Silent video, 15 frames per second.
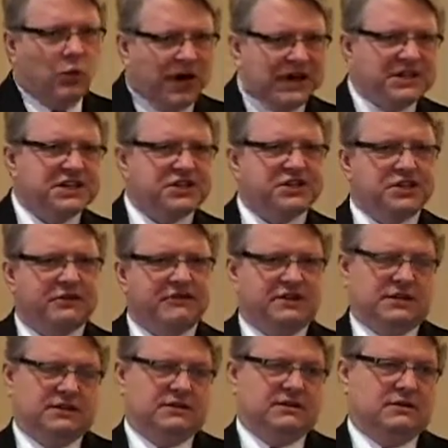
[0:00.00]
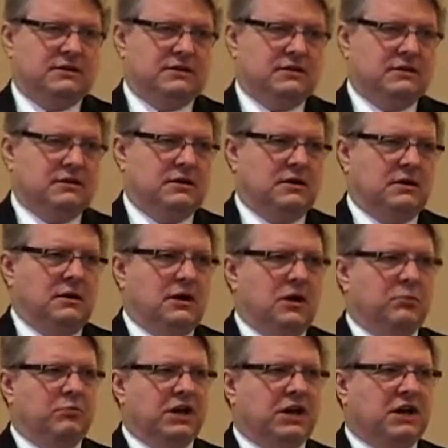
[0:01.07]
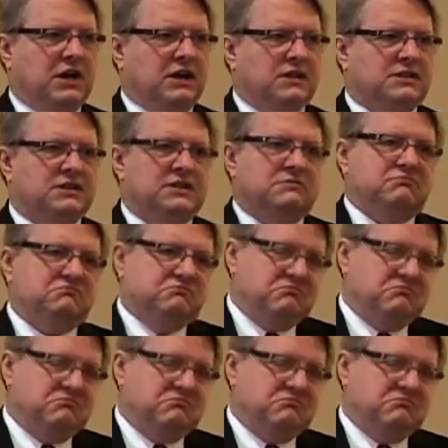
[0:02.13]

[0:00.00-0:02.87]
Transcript: when is it services? Because